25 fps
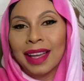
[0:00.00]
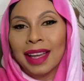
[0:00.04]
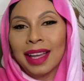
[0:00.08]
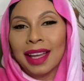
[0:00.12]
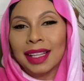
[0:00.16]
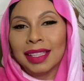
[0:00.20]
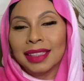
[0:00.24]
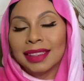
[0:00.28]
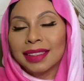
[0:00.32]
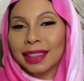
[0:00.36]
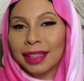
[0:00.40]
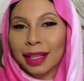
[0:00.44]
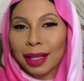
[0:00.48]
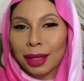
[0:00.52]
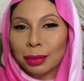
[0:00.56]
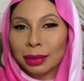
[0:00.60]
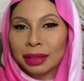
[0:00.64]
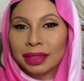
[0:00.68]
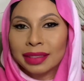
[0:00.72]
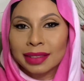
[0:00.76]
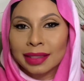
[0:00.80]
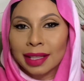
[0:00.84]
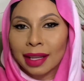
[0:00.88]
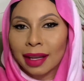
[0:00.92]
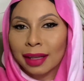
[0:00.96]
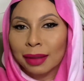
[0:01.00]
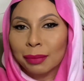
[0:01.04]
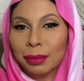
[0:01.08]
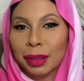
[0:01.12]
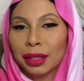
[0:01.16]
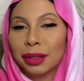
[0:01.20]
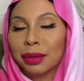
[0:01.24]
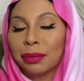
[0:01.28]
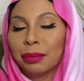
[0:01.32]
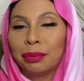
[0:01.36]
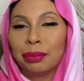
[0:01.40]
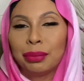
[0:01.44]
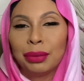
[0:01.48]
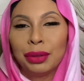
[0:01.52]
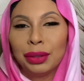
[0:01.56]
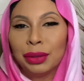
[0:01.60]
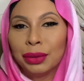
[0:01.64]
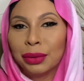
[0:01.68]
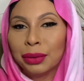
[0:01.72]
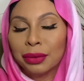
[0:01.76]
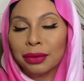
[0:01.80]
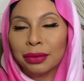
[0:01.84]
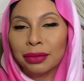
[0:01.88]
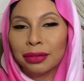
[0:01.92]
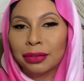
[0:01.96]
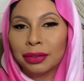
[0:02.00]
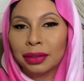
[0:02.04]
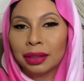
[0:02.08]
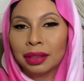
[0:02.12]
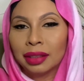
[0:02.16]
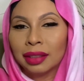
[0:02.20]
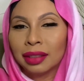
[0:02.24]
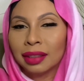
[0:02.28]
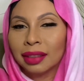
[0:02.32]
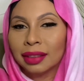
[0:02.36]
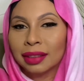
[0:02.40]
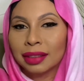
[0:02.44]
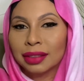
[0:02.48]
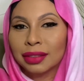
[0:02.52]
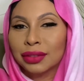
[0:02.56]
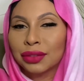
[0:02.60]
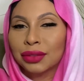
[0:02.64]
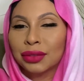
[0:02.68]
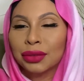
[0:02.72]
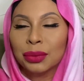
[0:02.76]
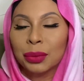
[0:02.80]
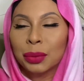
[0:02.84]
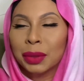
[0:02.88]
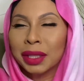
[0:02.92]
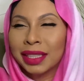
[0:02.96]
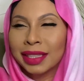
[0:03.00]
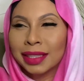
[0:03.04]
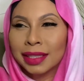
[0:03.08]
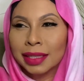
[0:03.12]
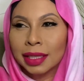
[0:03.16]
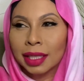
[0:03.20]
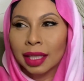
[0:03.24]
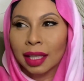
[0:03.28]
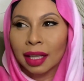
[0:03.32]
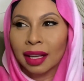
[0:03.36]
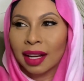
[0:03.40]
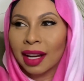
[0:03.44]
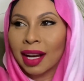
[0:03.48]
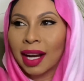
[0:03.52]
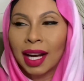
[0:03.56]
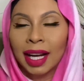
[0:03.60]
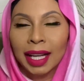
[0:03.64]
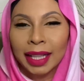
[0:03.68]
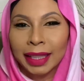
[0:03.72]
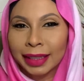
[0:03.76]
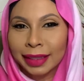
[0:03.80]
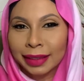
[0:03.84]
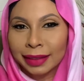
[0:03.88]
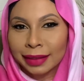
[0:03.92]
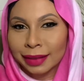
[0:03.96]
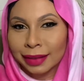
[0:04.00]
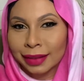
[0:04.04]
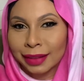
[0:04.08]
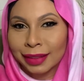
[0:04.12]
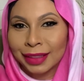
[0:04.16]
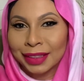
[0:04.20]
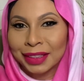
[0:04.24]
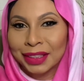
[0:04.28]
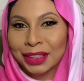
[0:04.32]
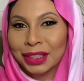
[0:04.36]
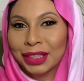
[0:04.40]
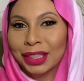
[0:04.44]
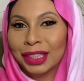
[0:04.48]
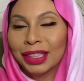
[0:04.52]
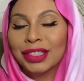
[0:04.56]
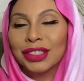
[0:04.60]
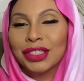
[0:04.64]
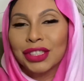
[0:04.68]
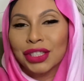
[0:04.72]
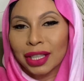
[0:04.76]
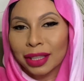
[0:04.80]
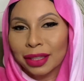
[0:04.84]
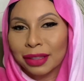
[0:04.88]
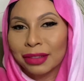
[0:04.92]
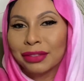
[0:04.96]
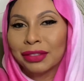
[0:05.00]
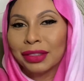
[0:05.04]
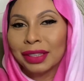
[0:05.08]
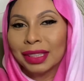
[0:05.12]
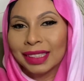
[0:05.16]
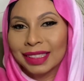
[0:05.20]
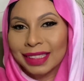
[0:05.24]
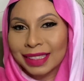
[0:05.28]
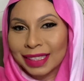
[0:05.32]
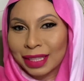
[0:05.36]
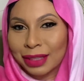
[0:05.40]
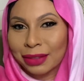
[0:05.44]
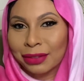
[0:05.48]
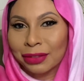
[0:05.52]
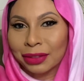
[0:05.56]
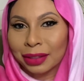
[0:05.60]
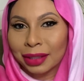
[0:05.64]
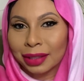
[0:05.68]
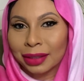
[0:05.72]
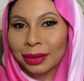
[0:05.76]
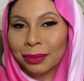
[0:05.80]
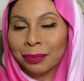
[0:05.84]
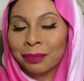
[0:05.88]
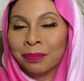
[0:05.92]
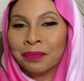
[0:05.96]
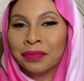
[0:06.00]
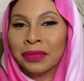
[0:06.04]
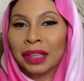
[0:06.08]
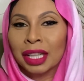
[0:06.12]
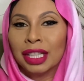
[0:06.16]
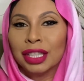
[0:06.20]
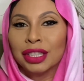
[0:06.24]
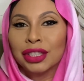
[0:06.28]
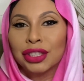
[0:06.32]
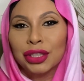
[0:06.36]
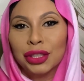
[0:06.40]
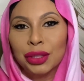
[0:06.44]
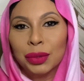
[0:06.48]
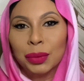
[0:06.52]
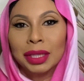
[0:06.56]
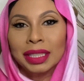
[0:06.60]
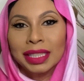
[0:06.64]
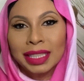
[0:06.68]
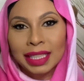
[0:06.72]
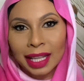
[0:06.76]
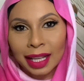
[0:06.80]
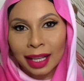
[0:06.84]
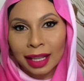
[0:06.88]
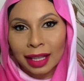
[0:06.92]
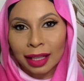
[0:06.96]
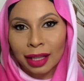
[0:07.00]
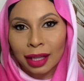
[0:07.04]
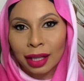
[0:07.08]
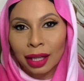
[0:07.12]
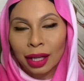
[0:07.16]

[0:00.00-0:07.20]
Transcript: Today I was tagged by the beautiful, sweet, kind Jennifer Latifa to do a tag,